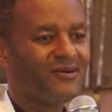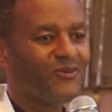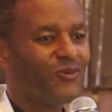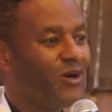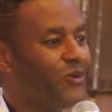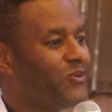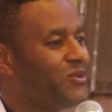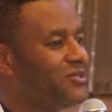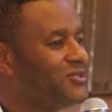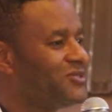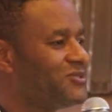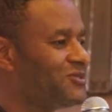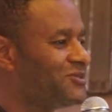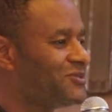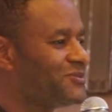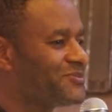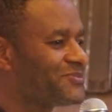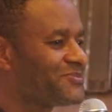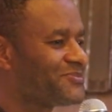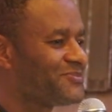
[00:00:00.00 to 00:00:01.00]
What will you
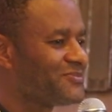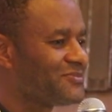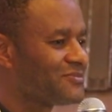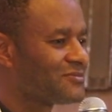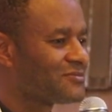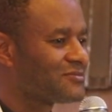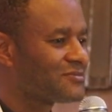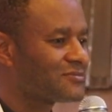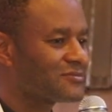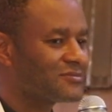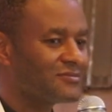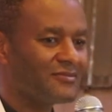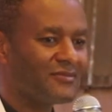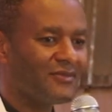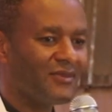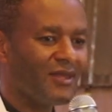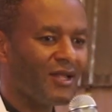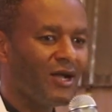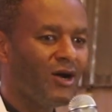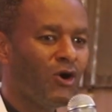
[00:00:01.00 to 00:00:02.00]
do?
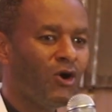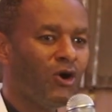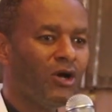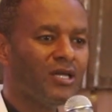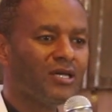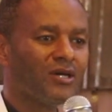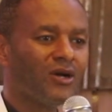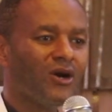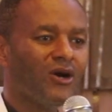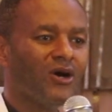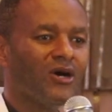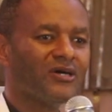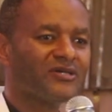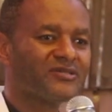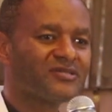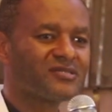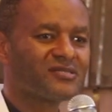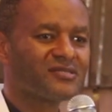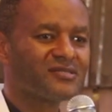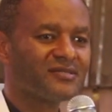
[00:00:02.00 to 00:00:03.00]
Holy
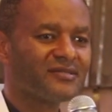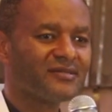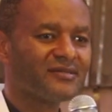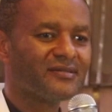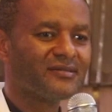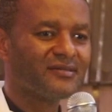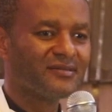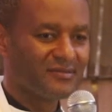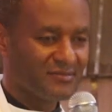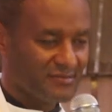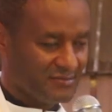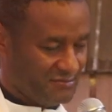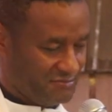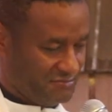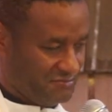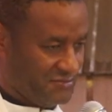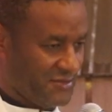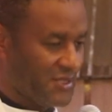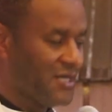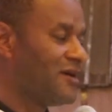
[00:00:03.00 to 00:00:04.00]
Ghost.
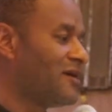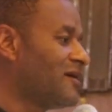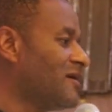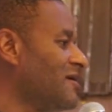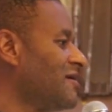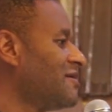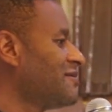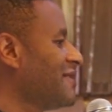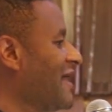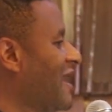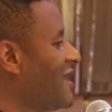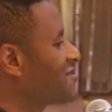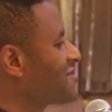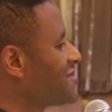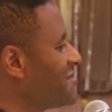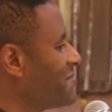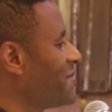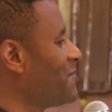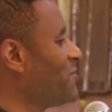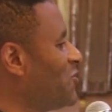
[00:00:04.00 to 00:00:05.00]
Now,
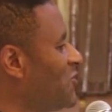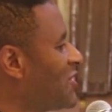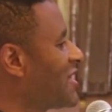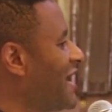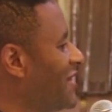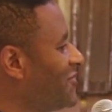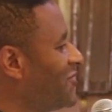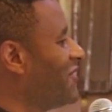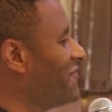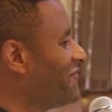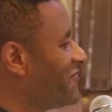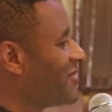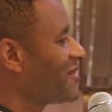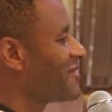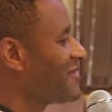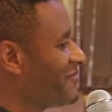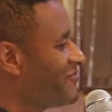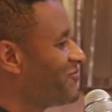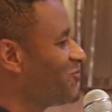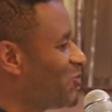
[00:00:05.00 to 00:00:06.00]
see people who cannot
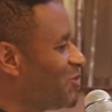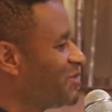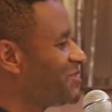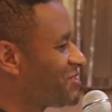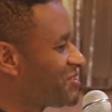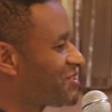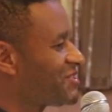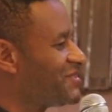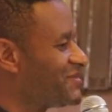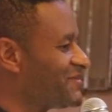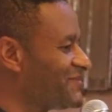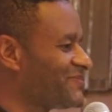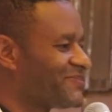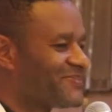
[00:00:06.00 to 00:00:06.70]
forgive witch.